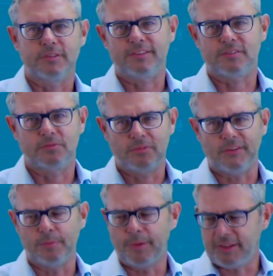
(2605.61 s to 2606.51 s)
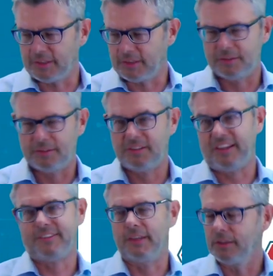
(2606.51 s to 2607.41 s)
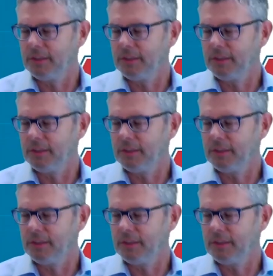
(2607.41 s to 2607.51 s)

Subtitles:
That's very basic testing.